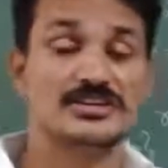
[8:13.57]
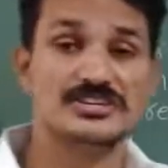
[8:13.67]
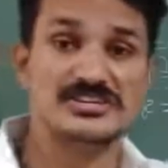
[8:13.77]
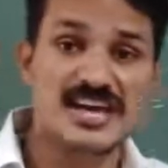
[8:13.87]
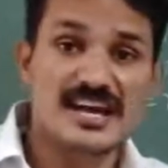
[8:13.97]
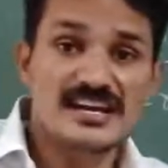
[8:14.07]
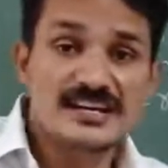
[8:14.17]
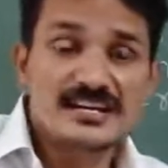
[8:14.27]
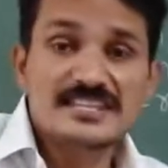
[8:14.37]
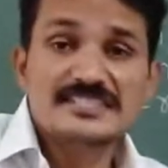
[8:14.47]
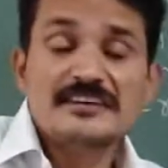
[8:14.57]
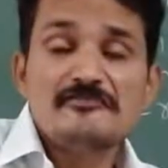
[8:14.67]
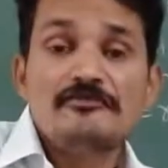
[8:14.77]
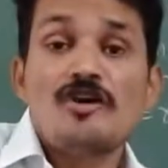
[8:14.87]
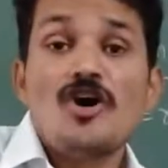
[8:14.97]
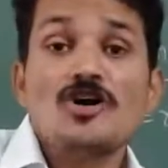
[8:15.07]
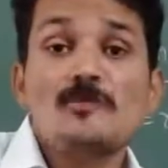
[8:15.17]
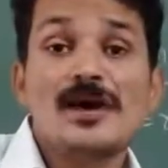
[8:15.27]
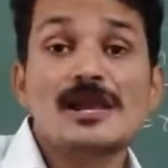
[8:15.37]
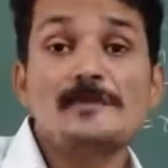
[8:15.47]
N is an
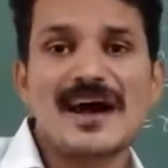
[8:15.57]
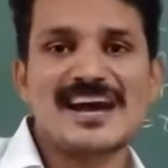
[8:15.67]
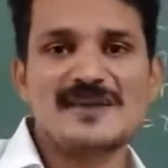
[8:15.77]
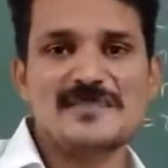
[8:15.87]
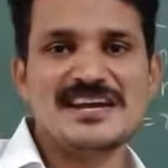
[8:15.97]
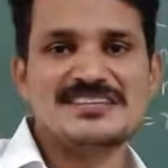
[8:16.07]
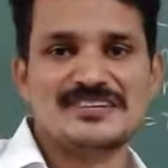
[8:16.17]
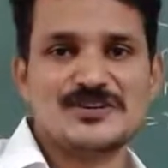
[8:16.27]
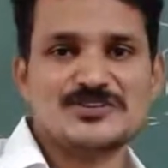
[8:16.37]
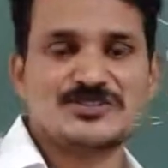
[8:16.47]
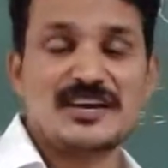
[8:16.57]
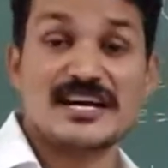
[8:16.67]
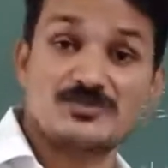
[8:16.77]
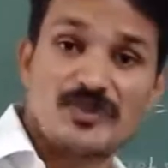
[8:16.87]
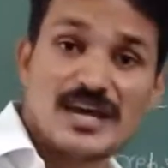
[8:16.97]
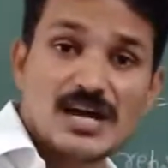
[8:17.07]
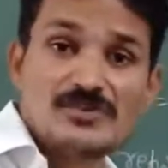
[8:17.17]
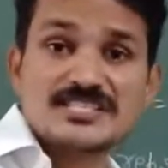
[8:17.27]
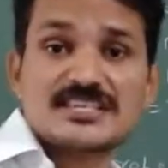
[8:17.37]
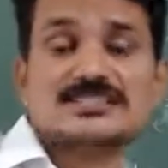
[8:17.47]
formal parameters, as we have
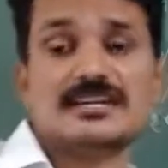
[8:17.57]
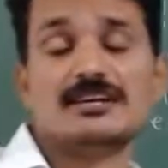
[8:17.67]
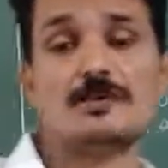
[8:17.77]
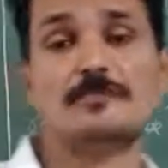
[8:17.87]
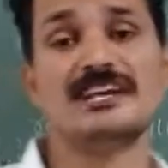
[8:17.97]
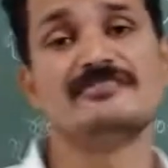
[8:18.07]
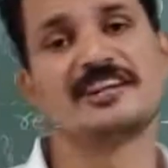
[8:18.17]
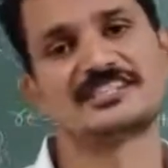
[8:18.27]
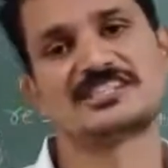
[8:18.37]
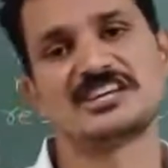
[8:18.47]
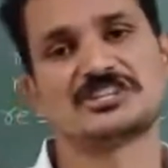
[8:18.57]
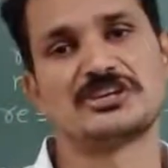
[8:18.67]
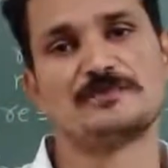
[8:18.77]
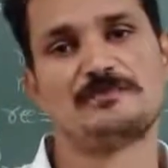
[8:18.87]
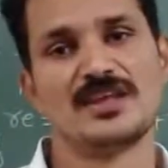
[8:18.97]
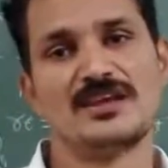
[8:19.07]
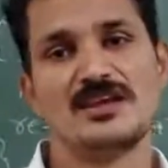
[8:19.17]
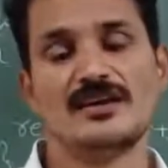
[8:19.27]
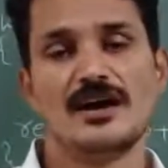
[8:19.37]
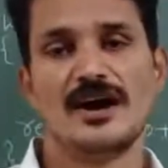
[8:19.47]
discussed in our previous session.
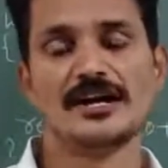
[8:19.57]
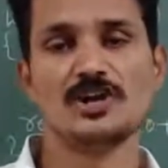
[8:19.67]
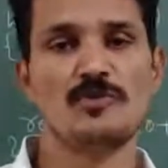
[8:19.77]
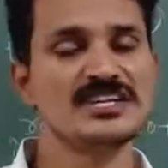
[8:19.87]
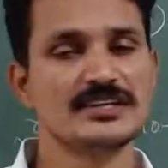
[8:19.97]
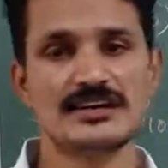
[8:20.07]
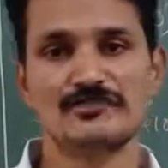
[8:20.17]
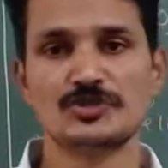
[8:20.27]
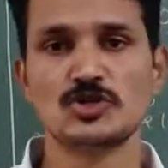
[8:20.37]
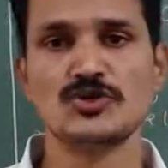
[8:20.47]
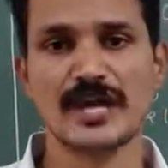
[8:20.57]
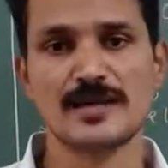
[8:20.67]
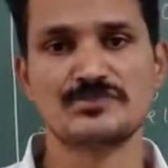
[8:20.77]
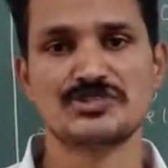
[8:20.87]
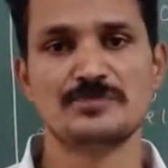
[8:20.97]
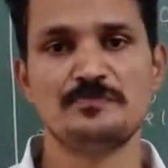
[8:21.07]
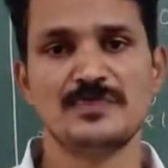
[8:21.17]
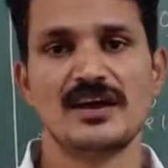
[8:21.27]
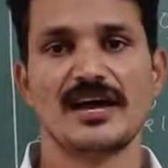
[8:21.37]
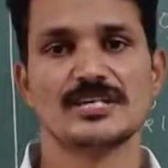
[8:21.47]
Arguments are of two types:
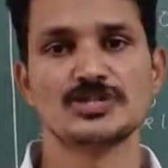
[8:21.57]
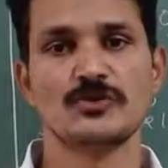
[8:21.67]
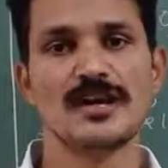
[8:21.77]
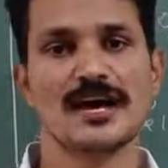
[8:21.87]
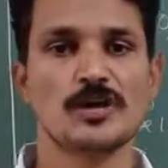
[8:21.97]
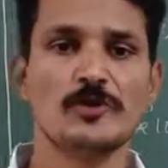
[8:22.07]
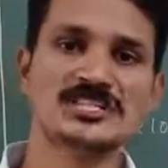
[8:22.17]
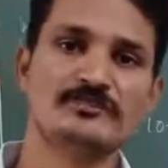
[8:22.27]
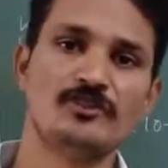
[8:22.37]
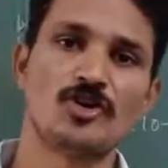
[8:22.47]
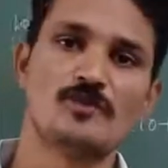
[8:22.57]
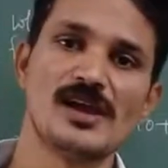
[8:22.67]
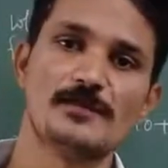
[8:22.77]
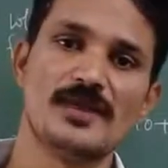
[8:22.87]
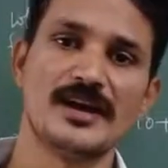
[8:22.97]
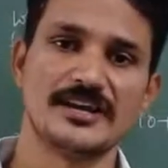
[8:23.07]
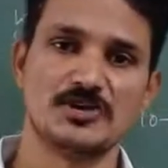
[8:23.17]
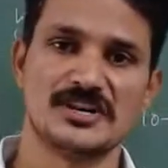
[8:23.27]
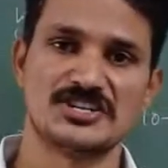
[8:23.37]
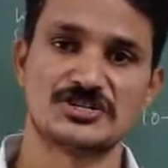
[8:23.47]
actual arguments, formal
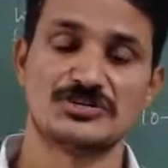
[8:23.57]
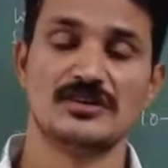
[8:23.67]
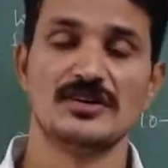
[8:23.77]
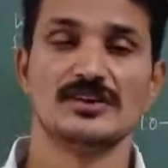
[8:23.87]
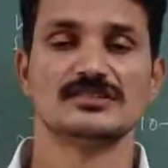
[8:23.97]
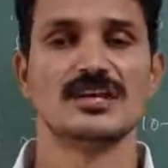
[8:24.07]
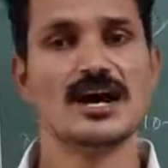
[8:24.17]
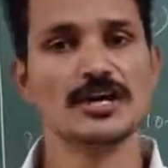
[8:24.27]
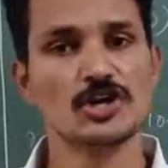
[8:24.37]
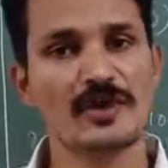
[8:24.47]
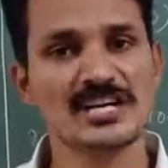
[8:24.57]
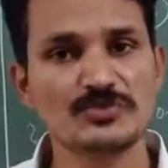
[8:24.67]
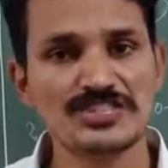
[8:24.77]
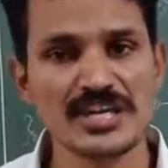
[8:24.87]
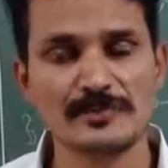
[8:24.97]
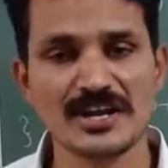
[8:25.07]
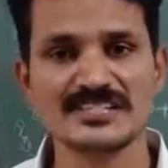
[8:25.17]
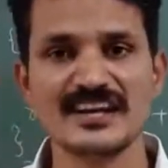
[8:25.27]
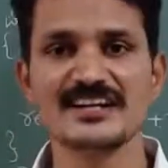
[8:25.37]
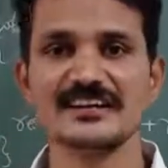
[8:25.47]
arguments. The arguments which are
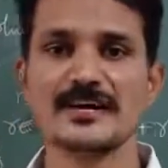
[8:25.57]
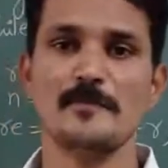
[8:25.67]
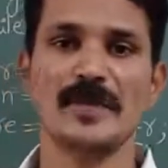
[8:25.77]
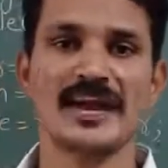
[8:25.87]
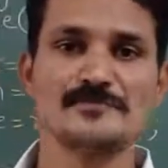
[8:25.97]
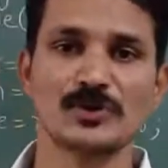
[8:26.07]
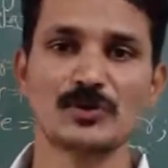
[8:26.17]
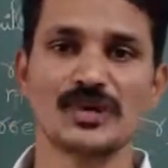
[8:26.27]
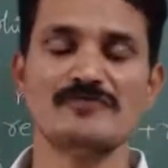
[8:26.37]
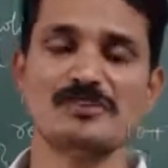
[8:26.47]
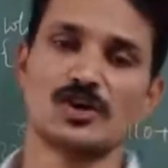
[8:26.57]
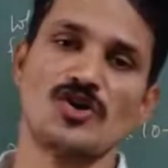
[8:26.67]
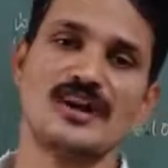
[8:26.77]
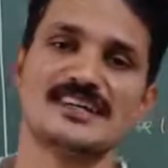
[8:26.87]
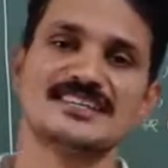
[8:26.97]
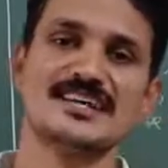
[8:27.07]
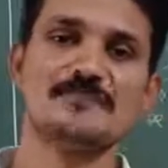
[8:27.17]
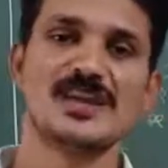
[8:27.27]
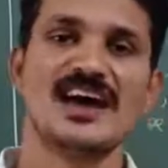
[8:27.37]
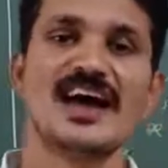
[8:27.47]
present in a main program, we call it as
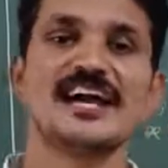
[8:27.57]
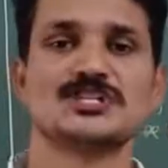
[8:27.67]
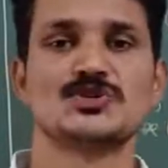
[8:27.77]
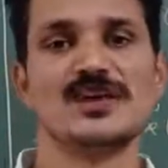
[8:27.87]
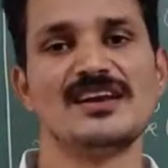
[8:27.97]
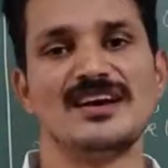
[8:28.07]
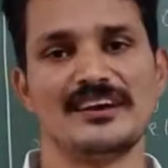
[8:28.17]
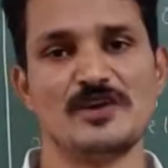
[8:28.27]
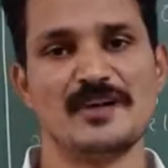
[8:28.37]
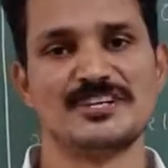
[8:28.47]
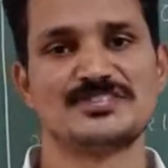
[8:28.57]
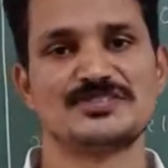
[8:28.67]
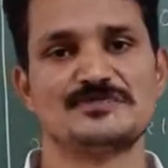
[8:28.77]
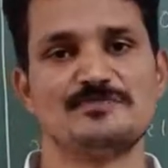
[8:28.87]
an actual arguments.